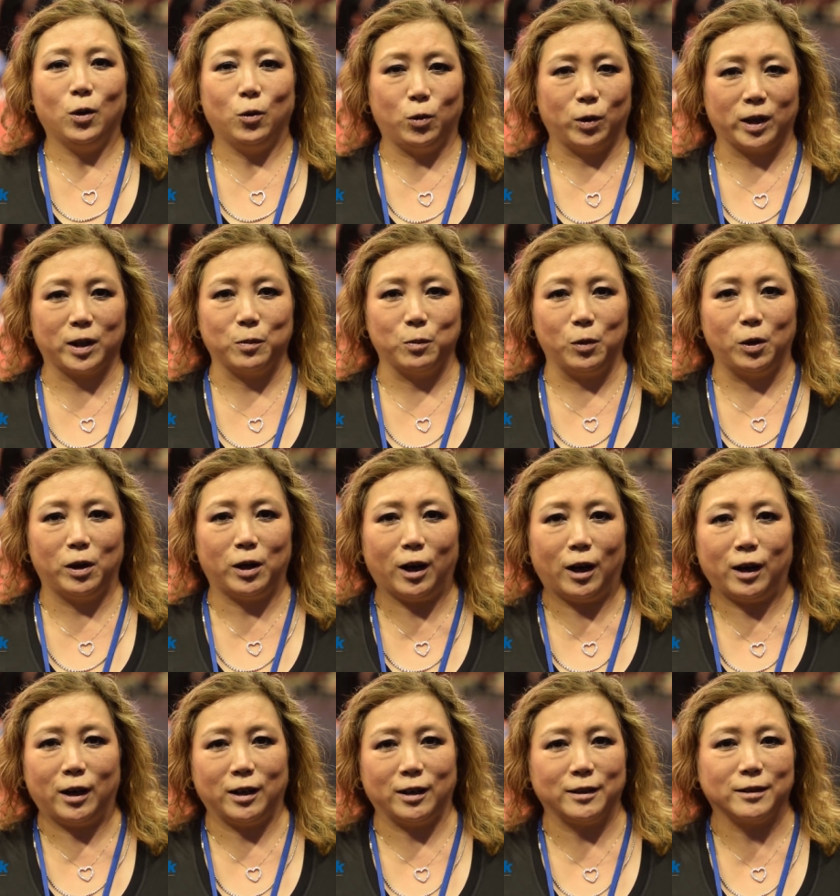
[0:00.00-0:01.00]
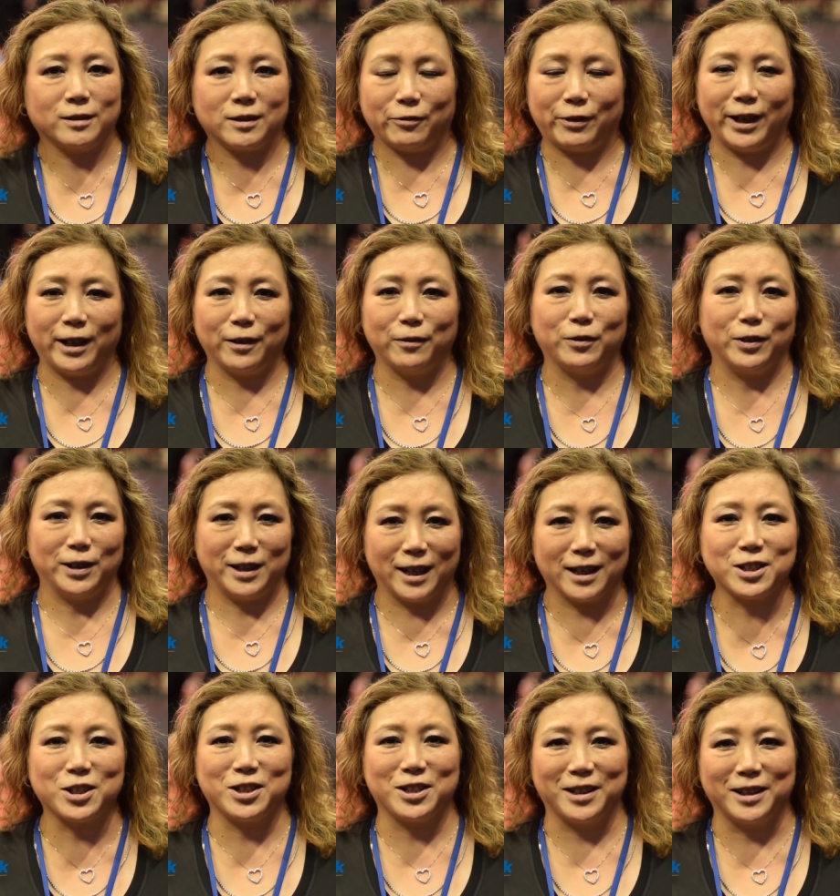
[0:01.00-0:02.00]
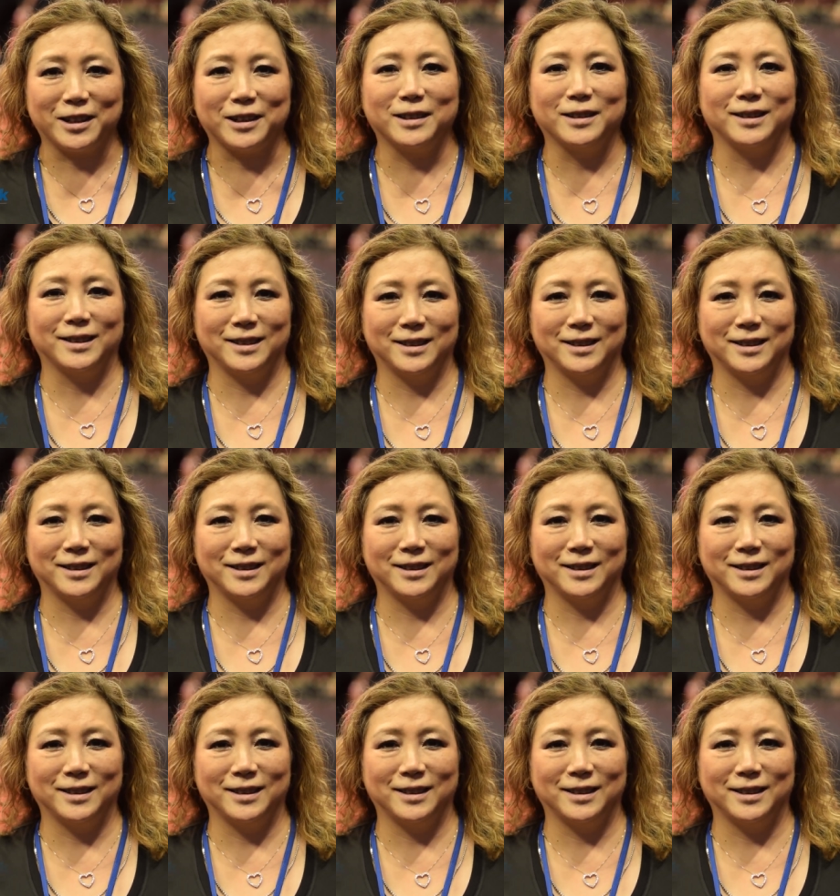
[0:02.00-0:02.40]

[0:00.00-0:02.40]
work more harder ready for next year.